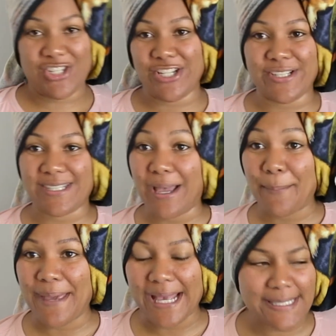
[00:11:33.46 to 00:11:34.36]
just a
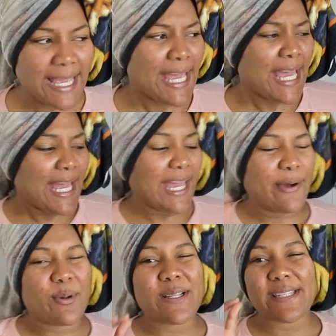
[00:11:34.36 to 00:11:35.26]
mess.
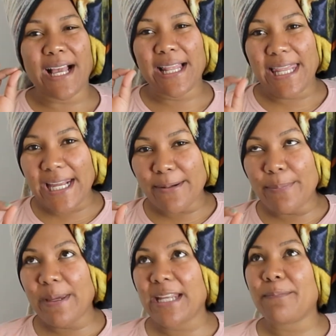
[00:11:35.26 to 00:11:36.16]
It was a little
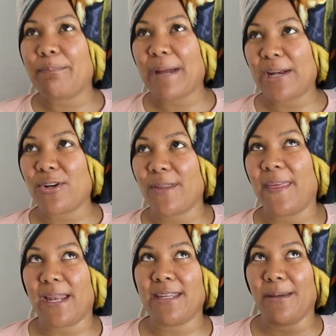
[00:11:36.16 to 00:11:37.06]
bit better
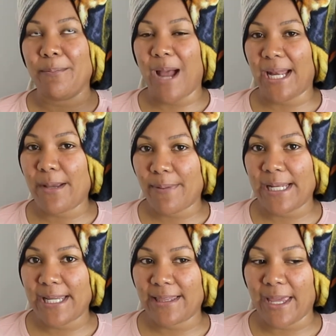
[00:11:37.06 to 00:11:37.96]
than the Manic
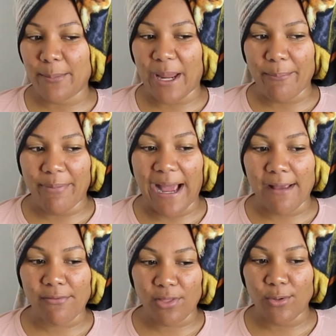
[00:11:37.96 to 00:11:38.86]
Panic, like my
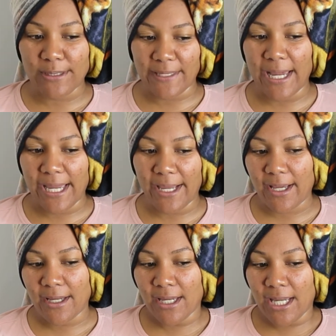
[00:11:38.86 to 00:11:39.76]
bath looked like.
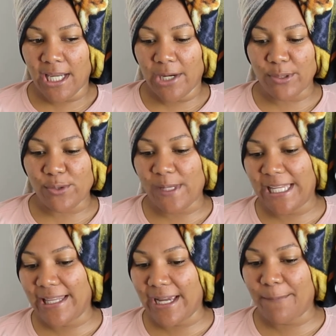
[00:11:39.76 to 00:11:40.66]
It was
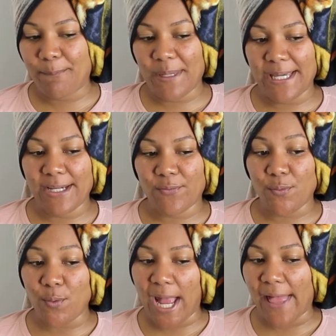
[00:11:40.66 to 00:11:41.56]
really like pink
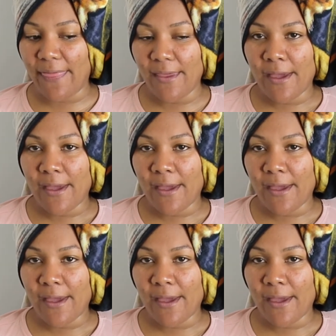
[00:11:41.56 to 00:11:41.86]
red,